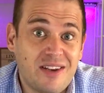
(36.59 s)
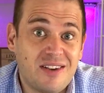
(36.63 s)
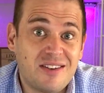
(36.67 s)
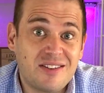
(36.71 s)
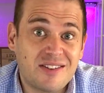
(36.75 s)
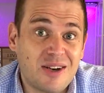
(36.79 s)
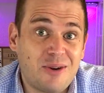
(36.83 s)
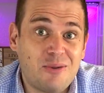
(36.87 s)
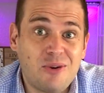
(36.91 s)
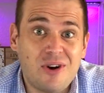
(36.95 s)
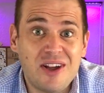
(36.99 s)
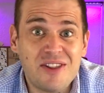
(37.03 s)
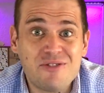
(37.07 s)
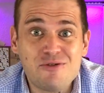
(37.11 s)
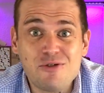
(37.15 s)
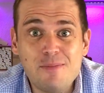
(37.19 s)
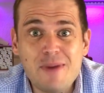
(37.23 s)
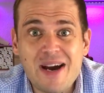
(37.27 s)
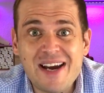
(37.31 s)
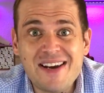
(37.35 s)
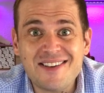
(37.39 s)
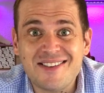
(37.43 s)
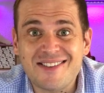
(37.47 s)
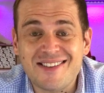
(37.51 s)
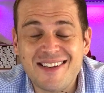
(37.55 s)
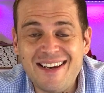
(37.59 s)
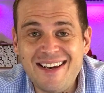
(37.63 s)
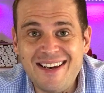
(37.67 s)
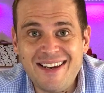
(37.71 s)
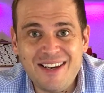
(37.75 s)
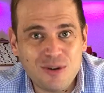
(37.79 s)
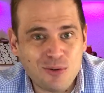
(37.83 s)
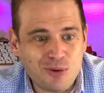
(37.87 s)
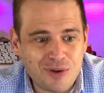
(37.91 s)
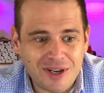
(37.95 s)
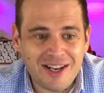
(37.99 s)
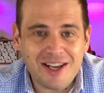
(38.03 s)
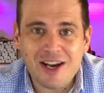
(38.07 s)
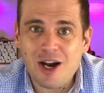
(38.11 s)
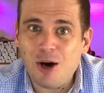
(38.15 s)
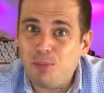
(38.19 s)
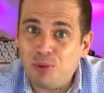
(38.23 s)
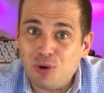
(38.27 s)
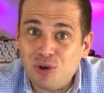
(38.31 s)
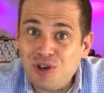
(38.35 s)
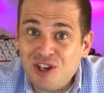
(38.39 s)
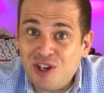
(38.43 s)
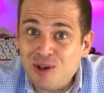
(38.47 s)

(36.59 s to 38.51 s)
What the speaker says: So either a magazine or get it up on your